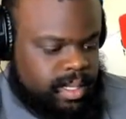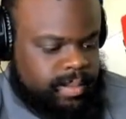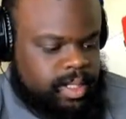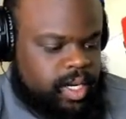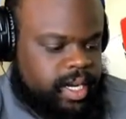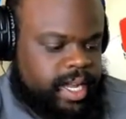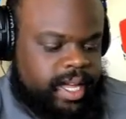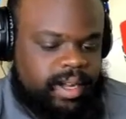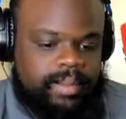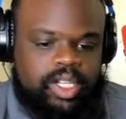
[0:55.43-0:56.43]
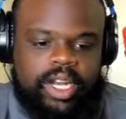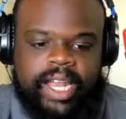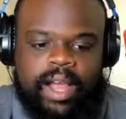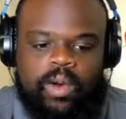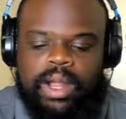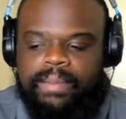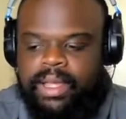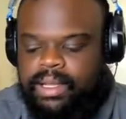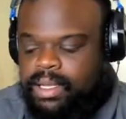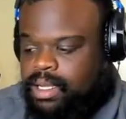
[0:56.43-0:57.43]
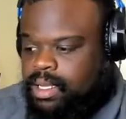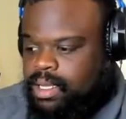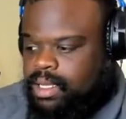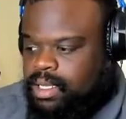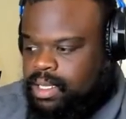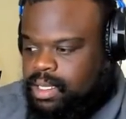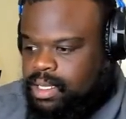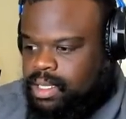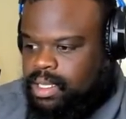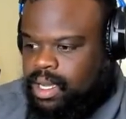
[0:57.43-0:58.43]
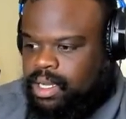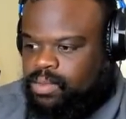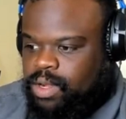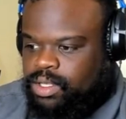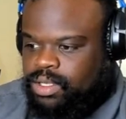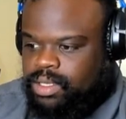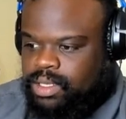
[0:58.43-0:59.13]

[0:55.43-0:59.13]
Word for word: gonna turn it down. I'm gonna turn it down quite a bit. All right, let's watch.